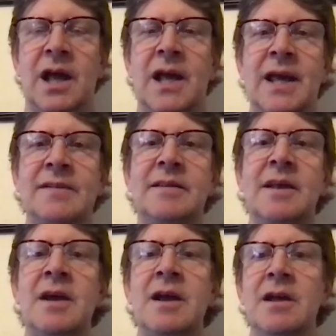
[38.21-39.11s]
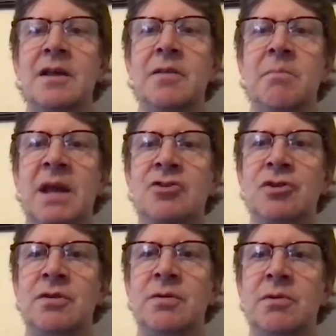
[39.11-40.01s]
I guess the
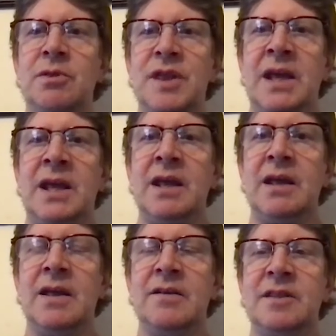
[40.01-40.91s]
major thing